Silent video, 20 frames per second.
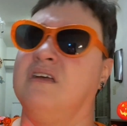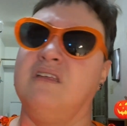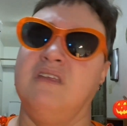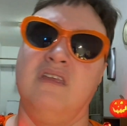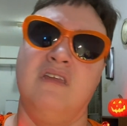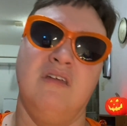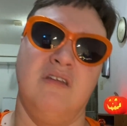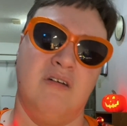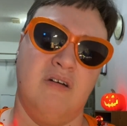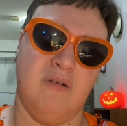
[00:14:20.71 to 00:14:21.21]

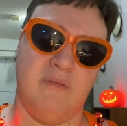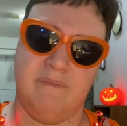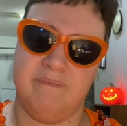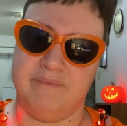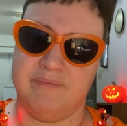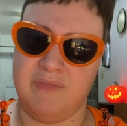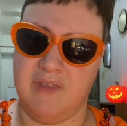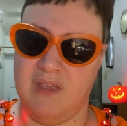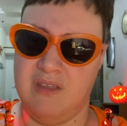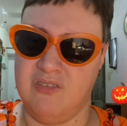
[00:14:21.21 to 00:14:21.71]
you know.
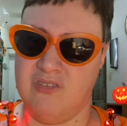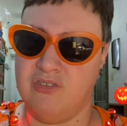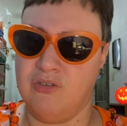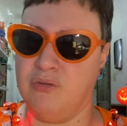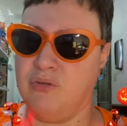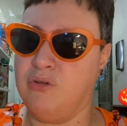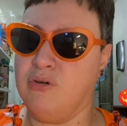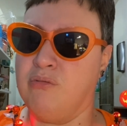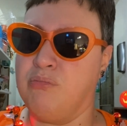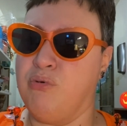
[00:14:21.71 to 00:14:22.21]
And so
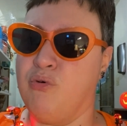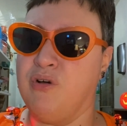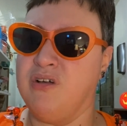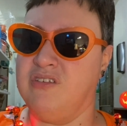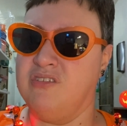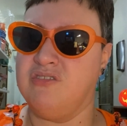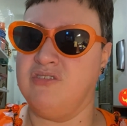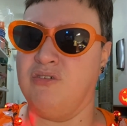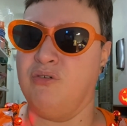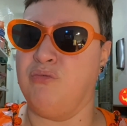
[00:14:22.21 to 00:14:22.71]
little
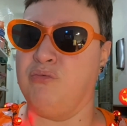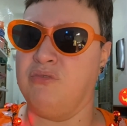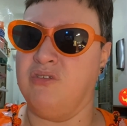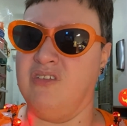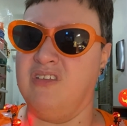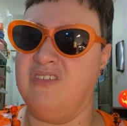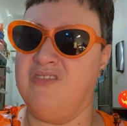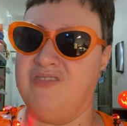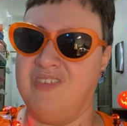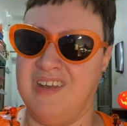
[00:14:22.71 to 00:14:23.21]
boys don't
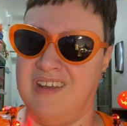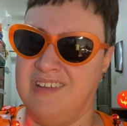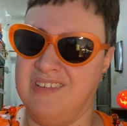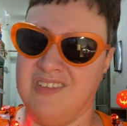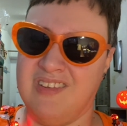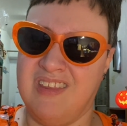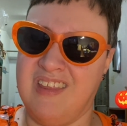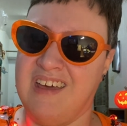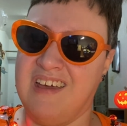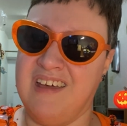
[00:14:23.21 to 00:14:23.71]
really fit
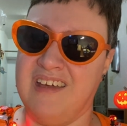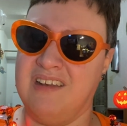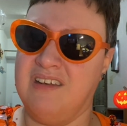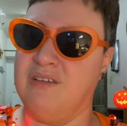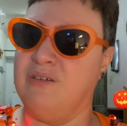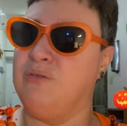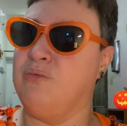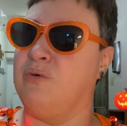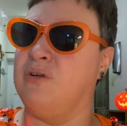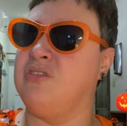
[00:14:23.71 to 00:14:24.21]
into that
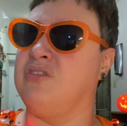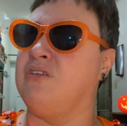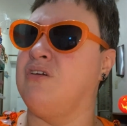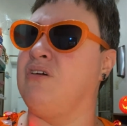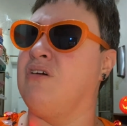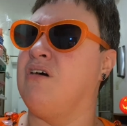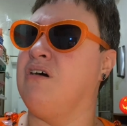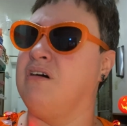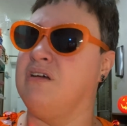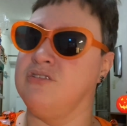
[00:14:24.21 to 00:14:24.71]
with their
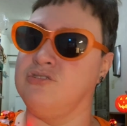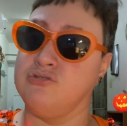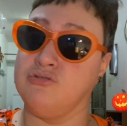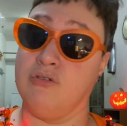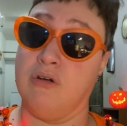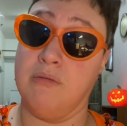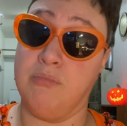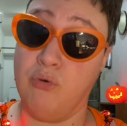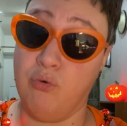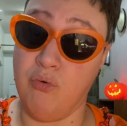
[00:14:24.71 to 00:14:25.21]
high
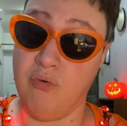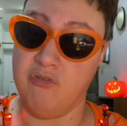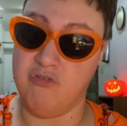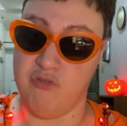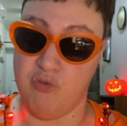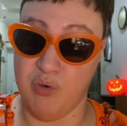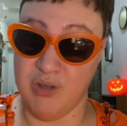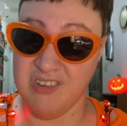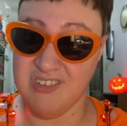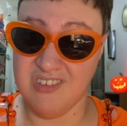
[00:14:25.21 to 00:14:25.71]
treble
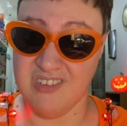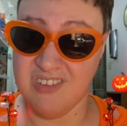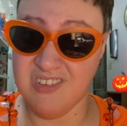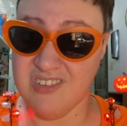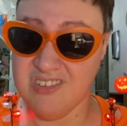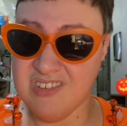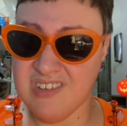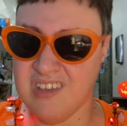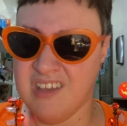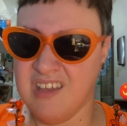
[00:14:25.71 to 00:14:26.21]
voices.